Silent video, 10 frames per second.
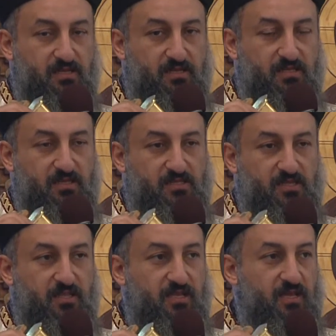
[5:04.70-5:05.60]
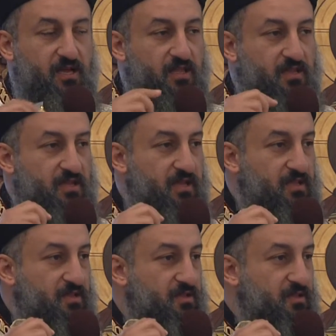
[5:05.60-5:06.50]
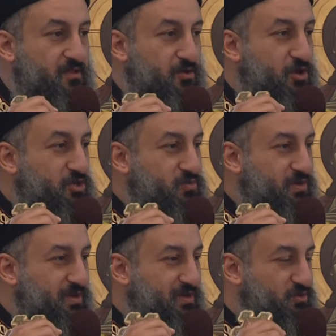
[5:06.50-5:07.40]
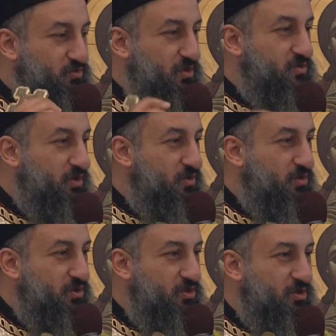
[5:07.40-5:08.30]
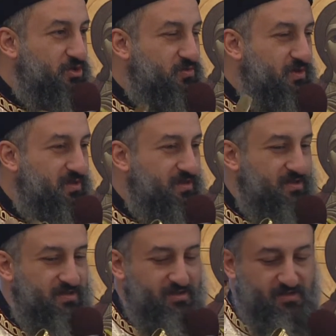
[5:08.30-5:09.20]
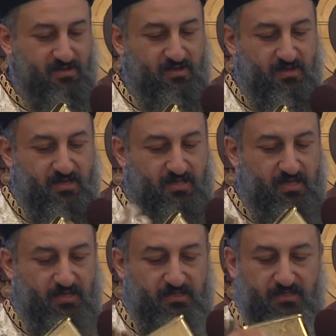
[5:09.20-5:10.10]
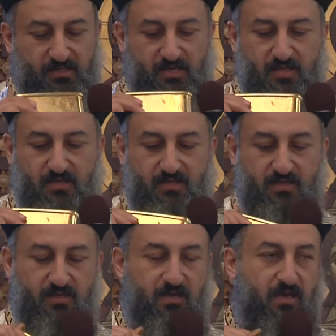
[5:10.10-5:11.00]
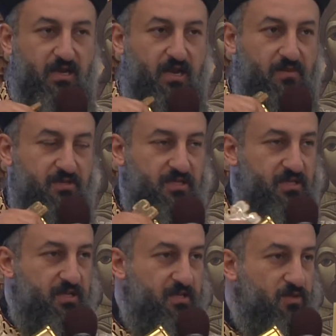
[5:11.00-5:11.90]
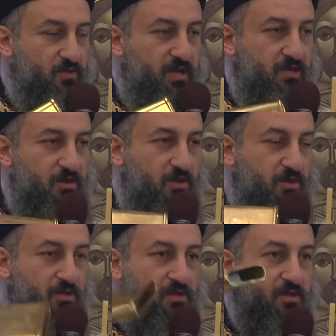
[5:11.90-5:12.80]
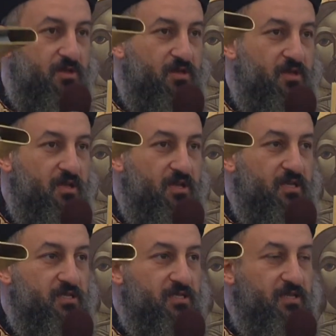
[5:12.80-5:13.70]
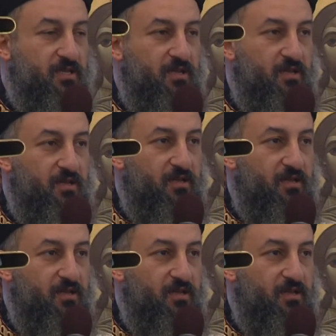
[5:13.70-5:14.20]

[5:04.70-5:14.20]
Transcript: there's nothing other than the gospel. That's why we call it the gospel. It has inside, wrapped in a white cloth, is the